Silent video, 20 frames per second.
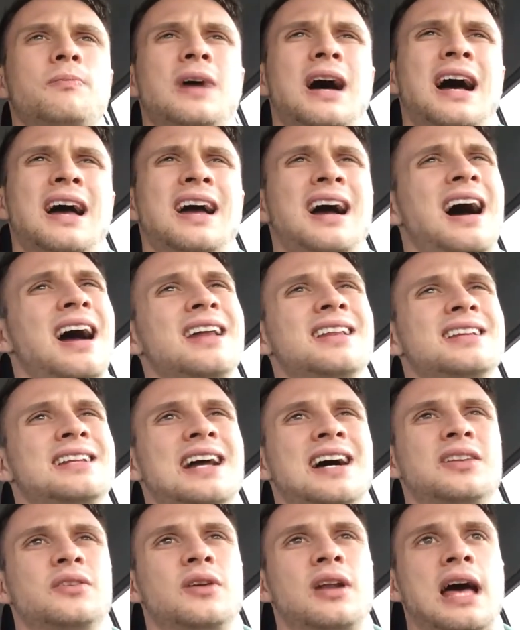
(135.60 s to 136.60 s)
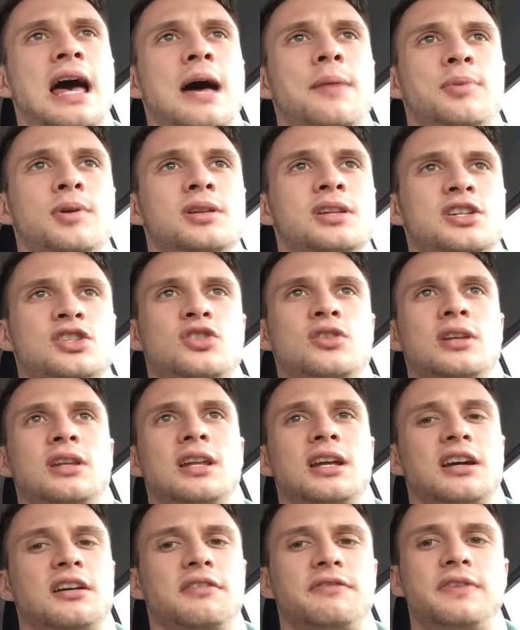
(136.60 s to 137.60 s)
I highly doubt that would happen unless you did
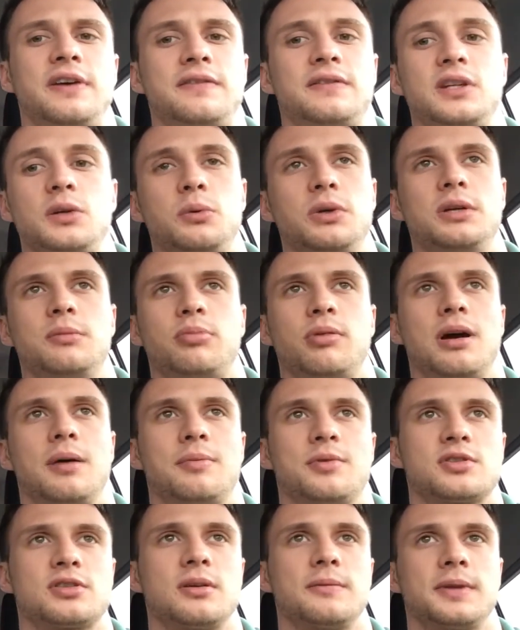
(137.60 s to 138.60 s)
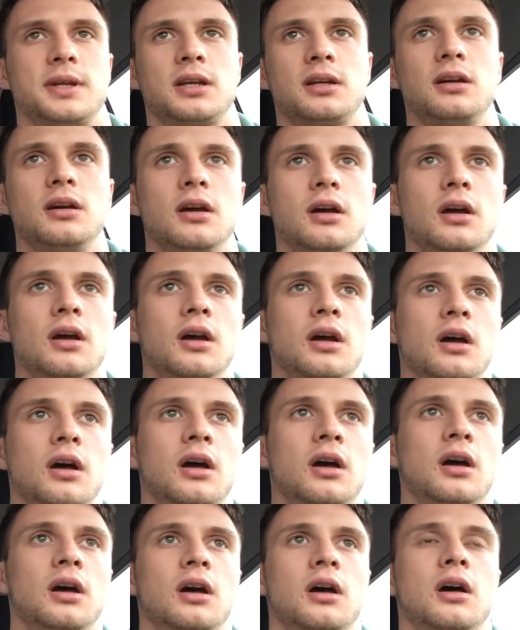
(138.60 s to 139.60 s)
like a 50-week prep or something.
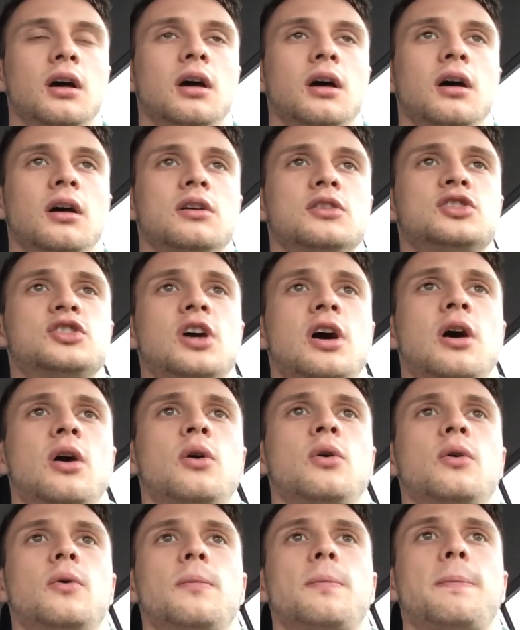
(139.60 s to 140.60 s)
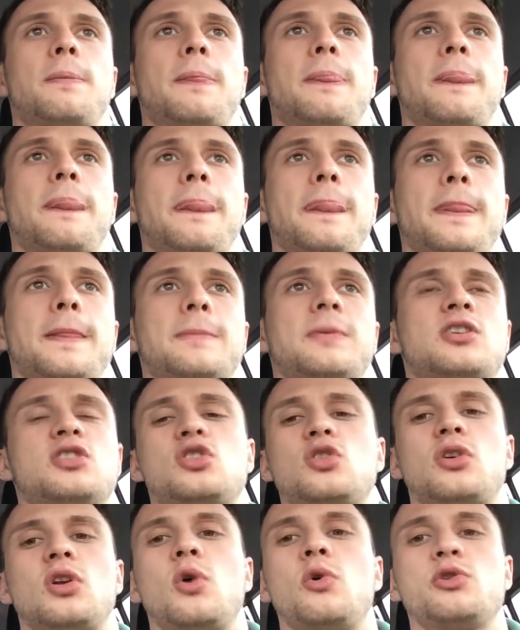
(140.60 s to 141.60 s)
So,
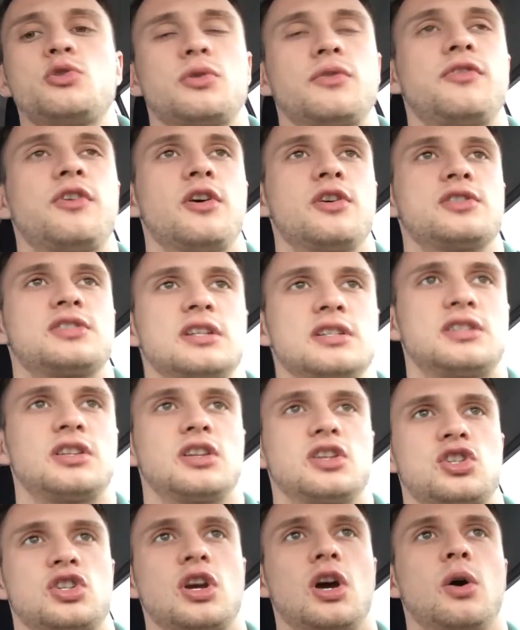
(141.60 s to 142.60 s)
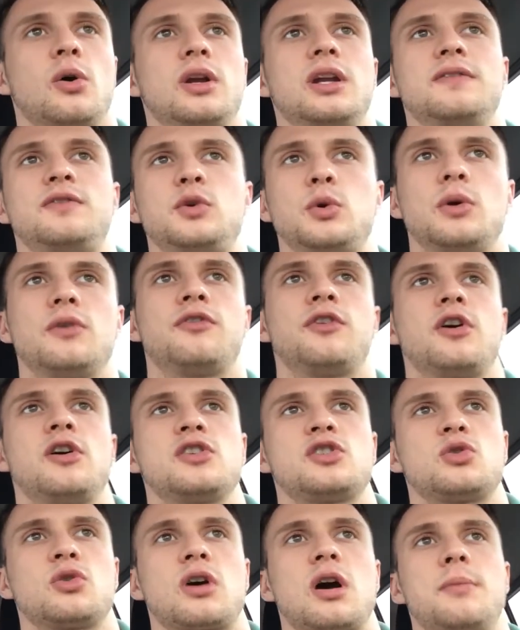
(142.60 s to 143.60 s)
because you can always reverse into the show, and if you
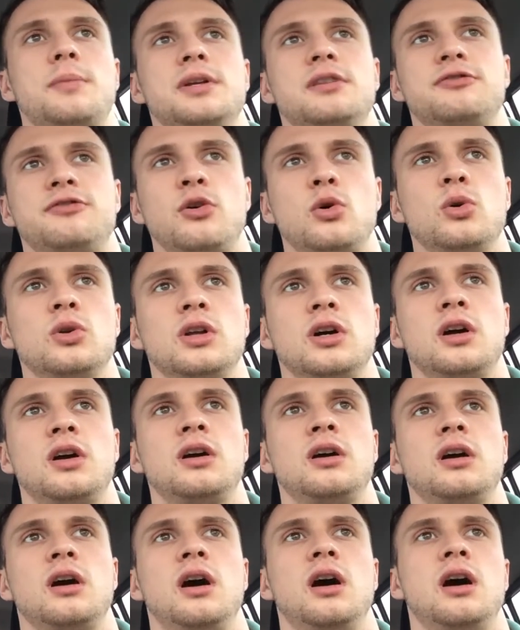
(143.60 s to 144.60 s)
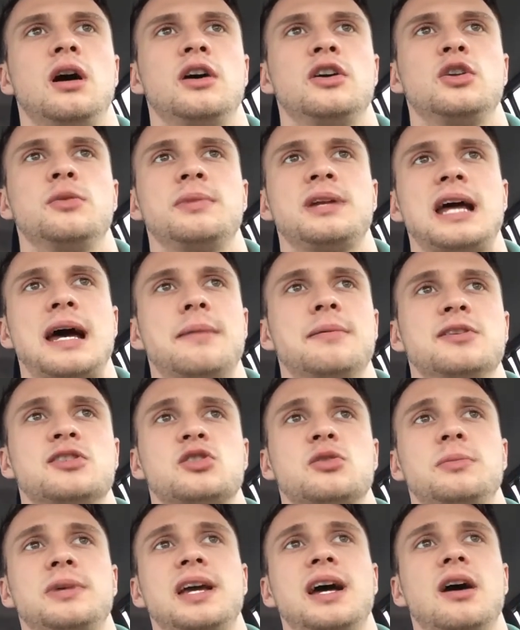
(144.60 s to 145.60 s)
reverse, you'll come in fuller, your
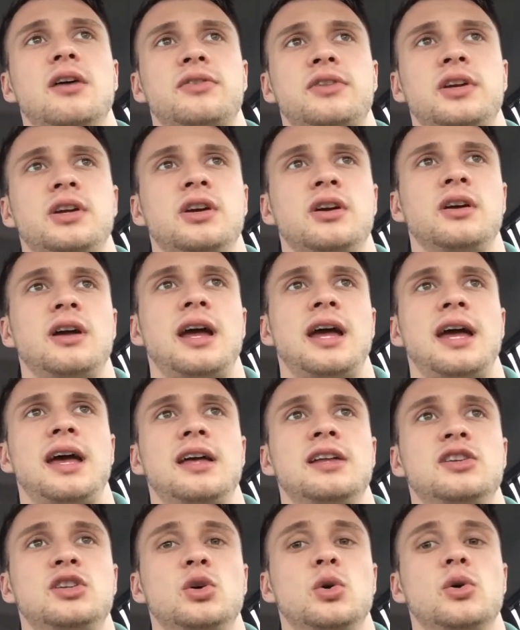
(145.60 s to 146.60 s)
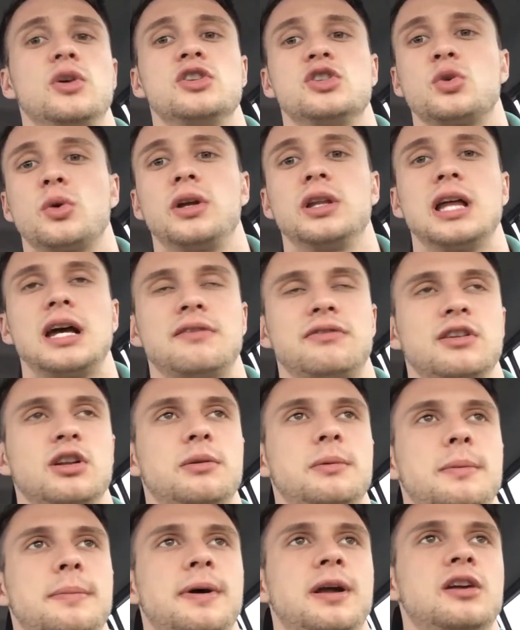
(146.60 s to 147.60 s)
metabolism will be healthier, and you'll enjoy life a
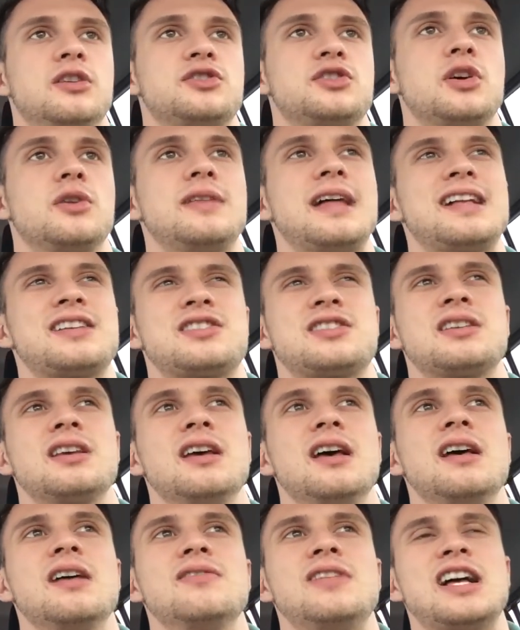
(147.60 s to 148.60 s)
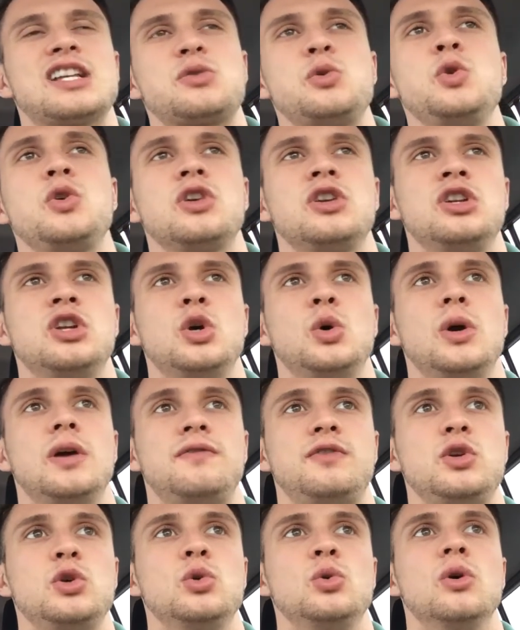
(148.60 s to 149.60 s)
little bit better. So that's what you can do
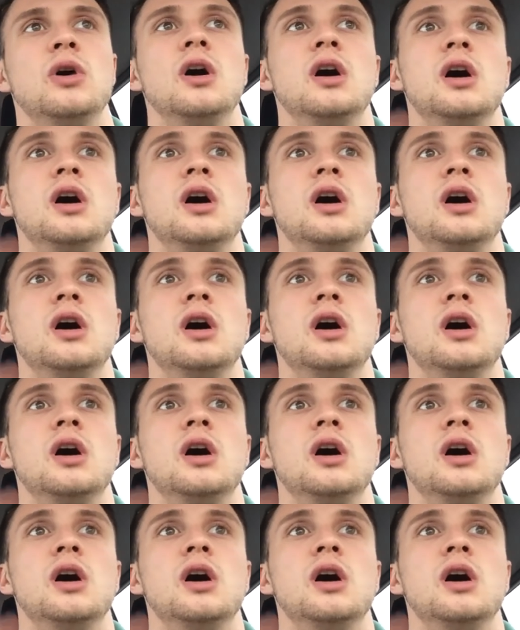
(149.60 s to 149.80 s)
if you